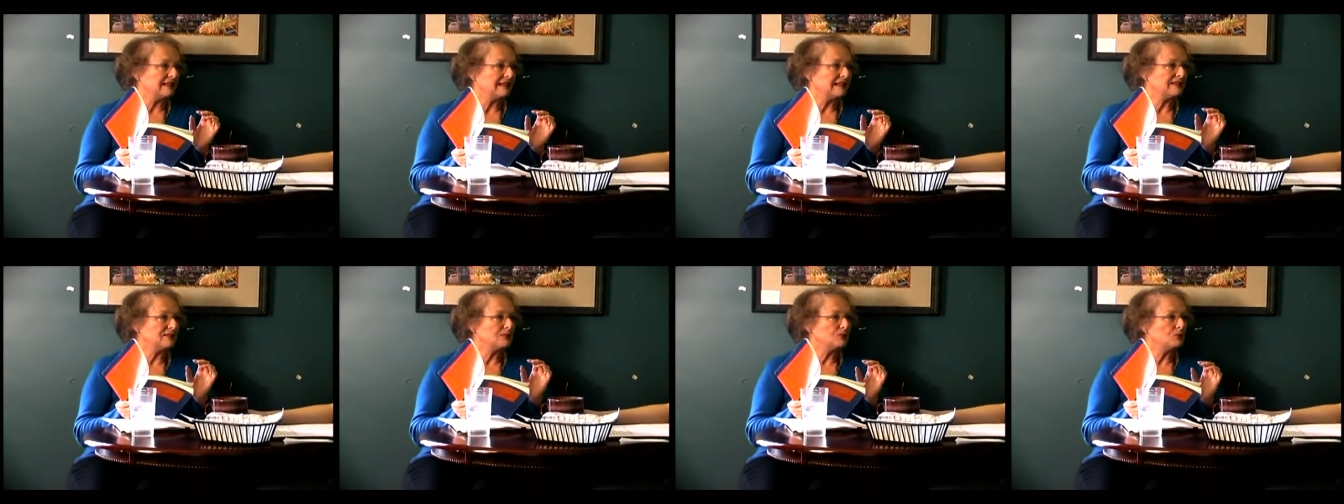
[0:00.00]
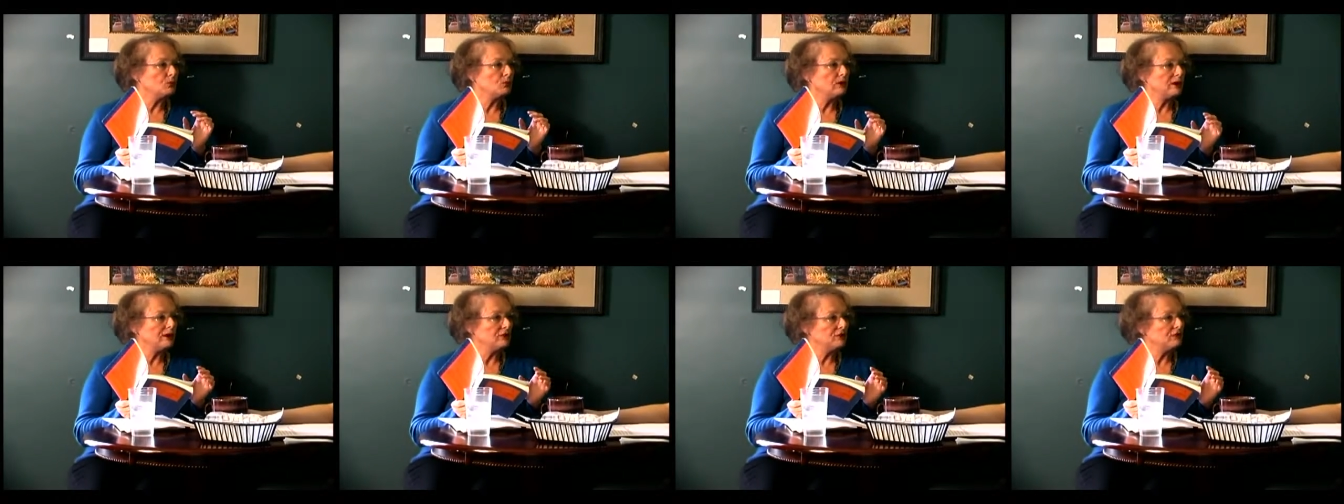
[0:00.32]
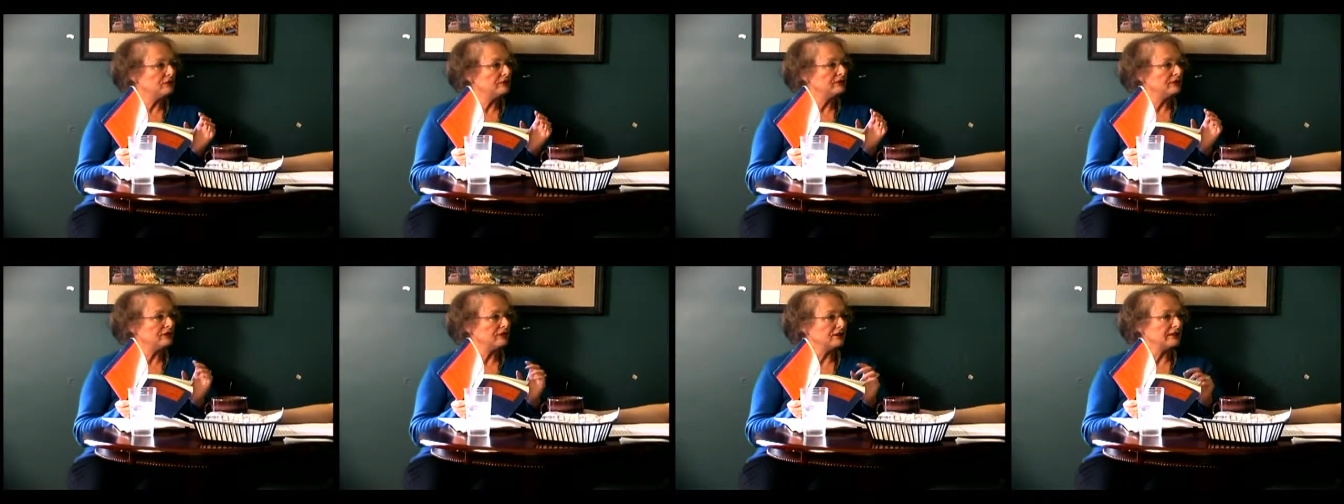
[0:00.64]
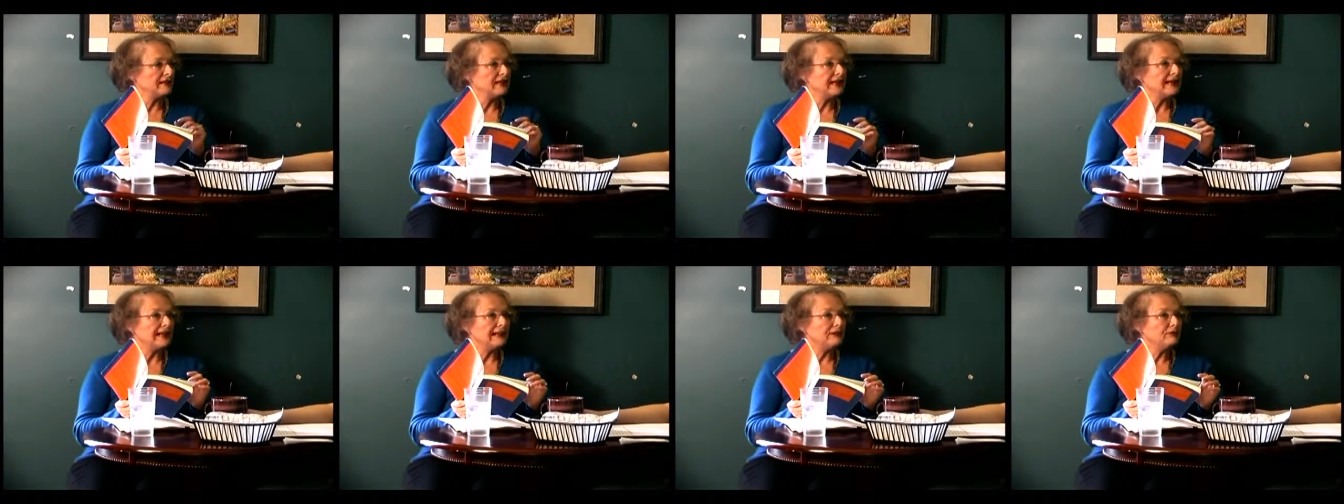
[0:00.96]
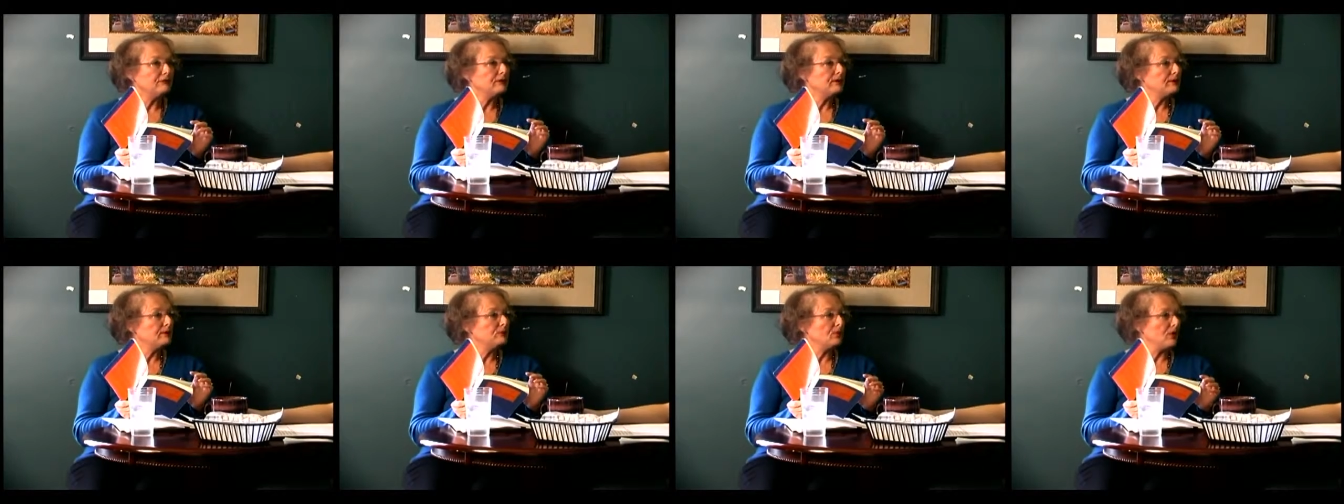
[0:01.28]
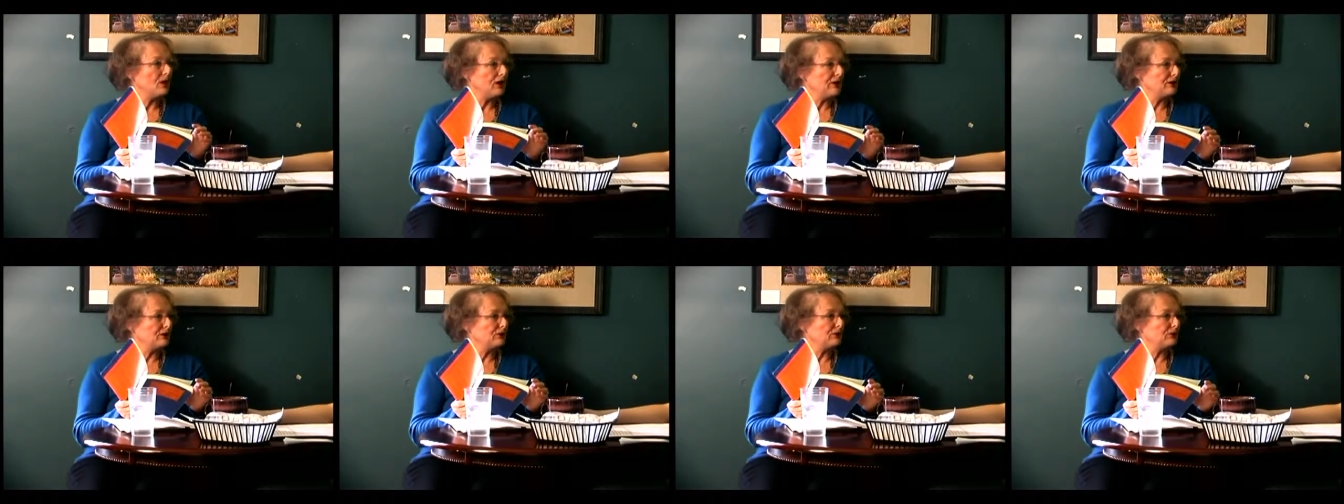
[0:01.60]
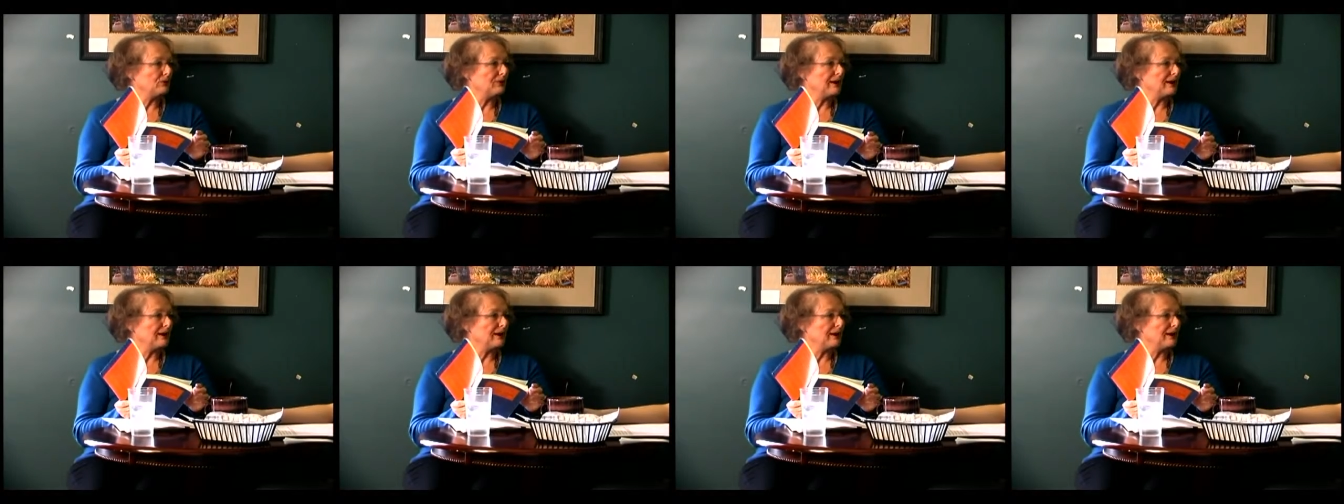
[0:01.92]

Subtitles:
is wonderful if we want it